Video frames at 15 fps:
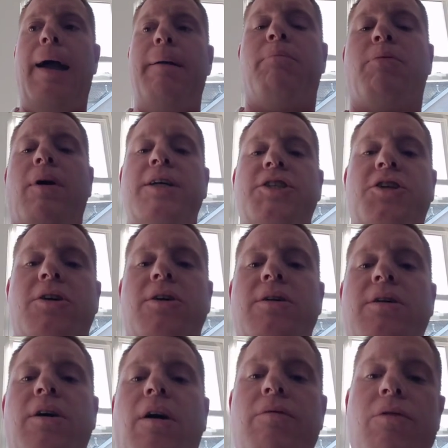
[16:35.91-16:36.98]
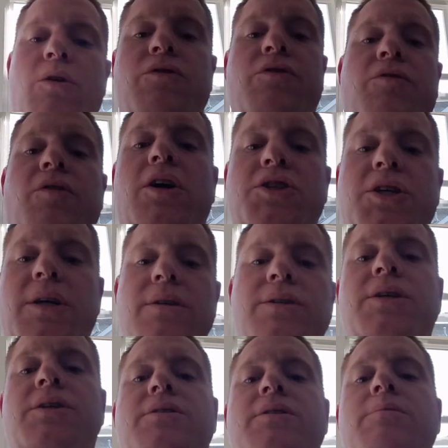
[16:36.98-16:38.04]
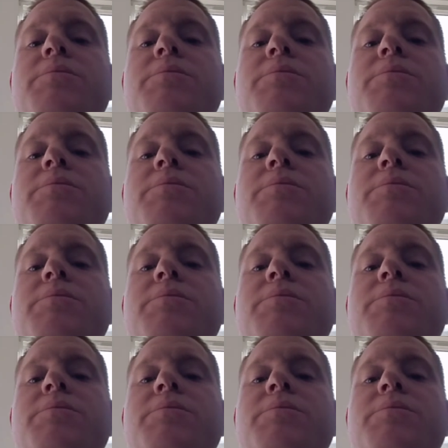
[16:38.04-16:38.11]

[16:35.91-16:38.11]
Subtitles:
pressure of those flushing systems